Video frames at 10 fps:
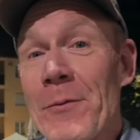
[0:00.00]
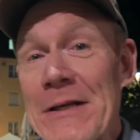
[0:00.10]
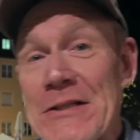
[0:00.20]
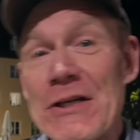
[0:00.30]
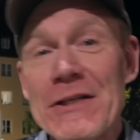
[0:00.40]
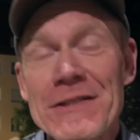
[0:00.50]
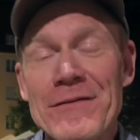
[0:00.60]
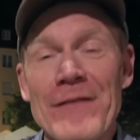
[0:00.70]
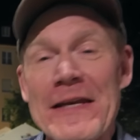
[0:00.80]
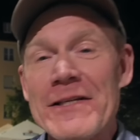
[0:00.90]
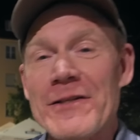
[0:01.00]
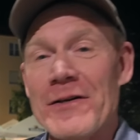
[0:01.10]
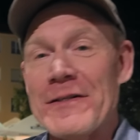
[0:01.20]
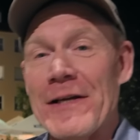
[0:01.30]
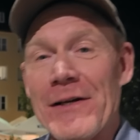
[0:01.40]
we just finished our
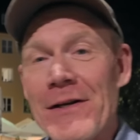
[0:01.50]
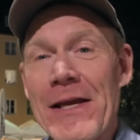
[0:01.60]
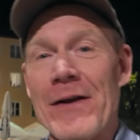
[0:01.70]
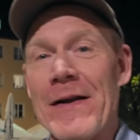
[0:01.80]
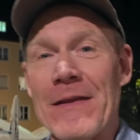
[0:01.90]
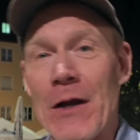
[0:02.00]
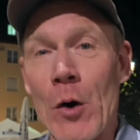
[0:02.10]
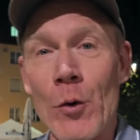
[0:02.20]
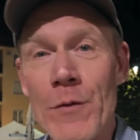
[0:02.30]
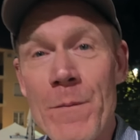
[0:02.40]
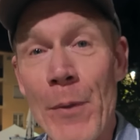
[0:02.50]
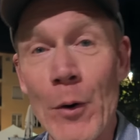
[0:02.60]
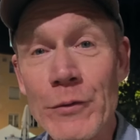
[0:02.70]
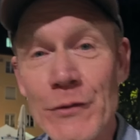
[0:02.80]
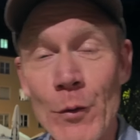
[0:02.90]
dinner here at the Golden
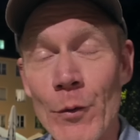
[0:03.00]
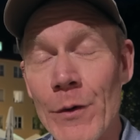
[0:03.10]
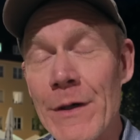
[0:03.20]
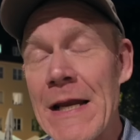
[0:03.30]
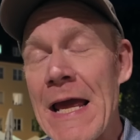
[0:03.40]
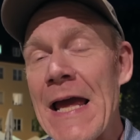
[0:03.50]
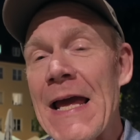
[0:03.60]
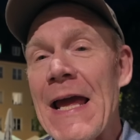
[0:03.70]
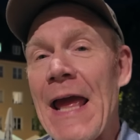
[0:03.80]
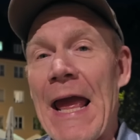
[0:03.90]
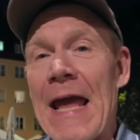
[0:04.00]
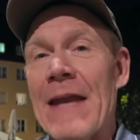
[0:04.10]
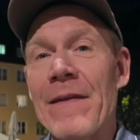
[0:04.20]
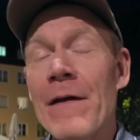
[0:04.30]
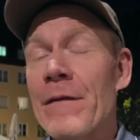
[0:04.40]
Posthorn,
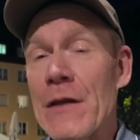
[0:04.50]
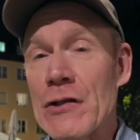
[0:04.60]
and the